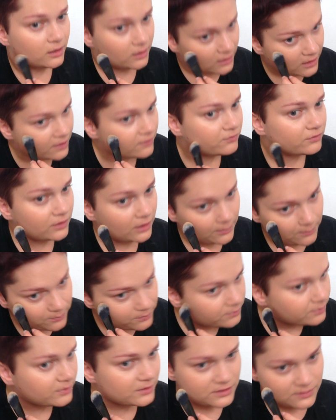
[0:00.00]
cover up
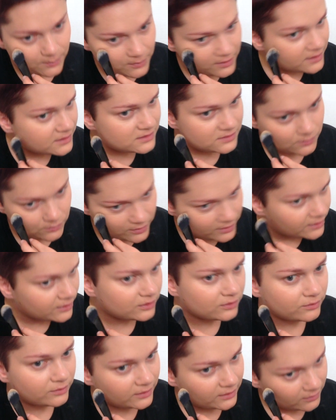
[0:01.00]
the spots where I
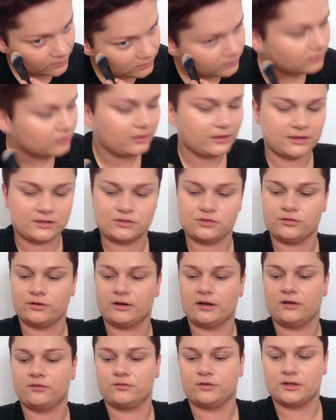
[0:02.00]
do need a little extra
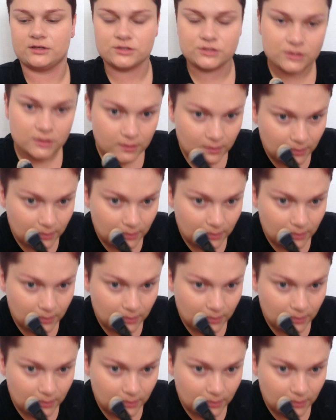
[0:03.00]
coverage.